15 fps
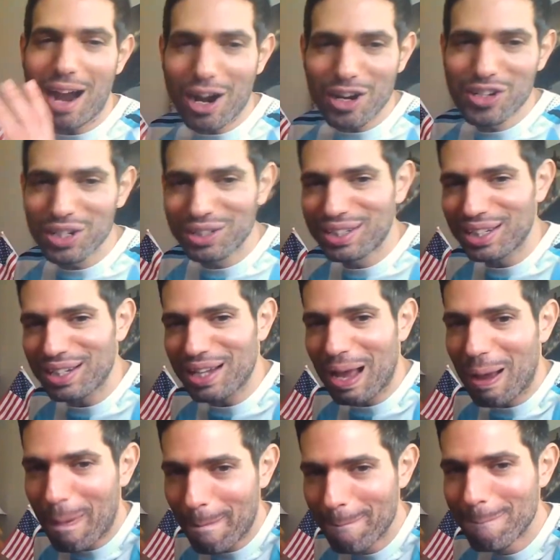
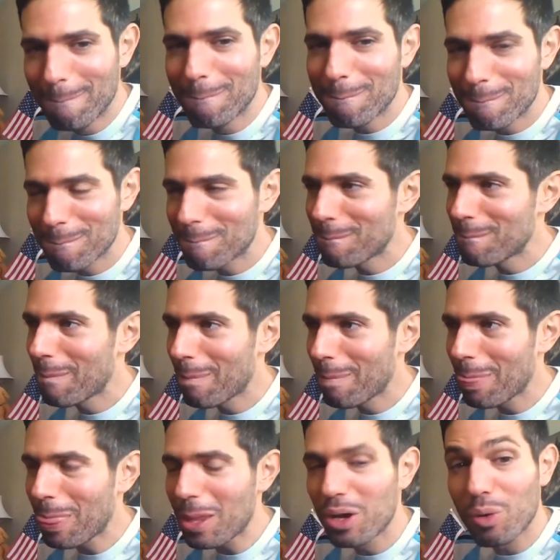Argentina,
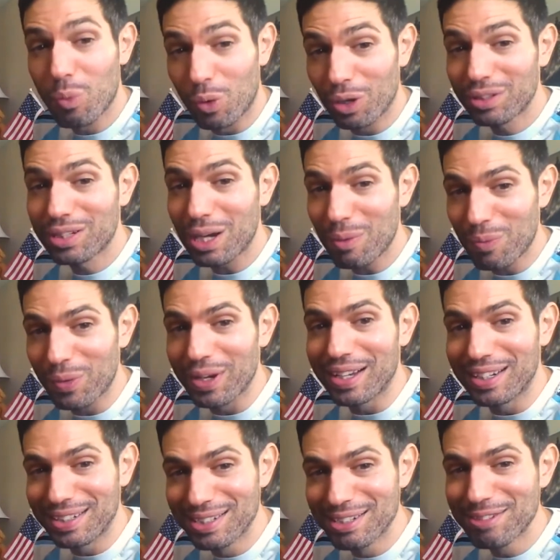World Cup
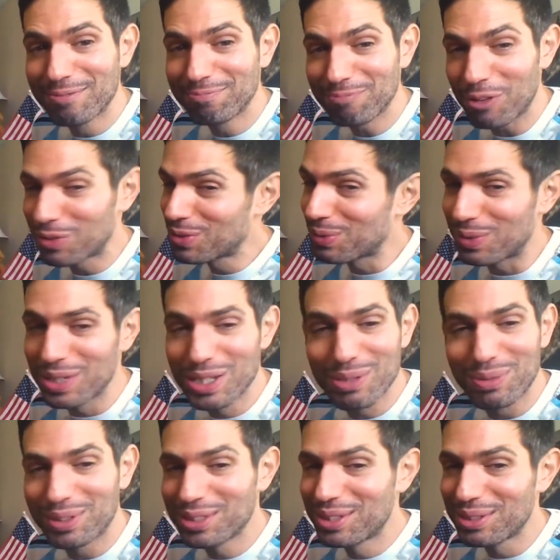winners of
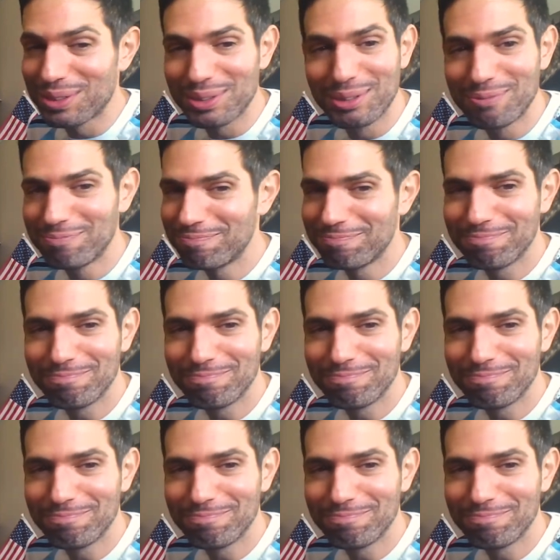2022.